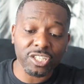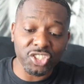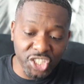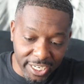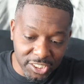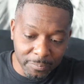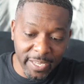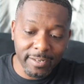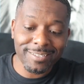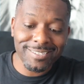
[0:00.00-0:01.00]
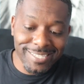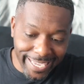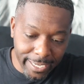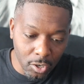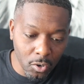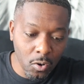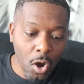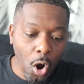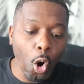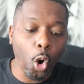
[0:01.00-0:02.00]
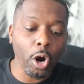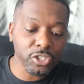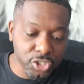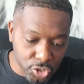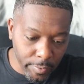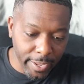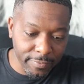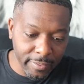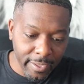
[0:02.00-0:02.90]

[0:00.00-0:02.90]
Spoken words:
judgment, skill, or strength.